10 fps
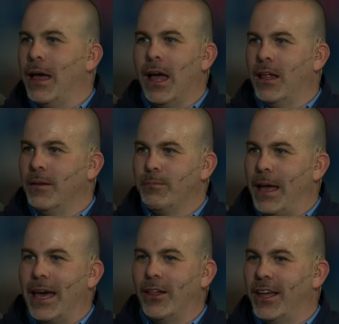
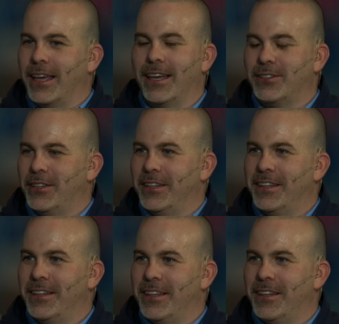battle, I guess,
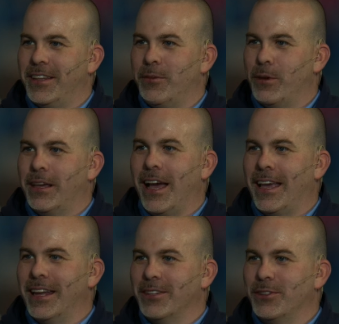uh, that, that we I
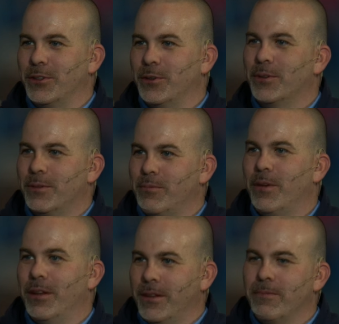get into. All
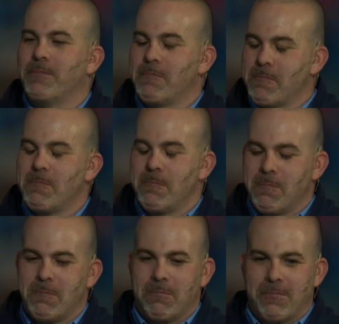right. But so, uh,
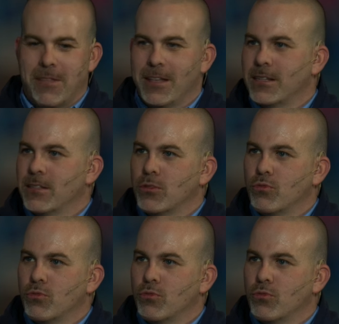can you sketch? Tell us a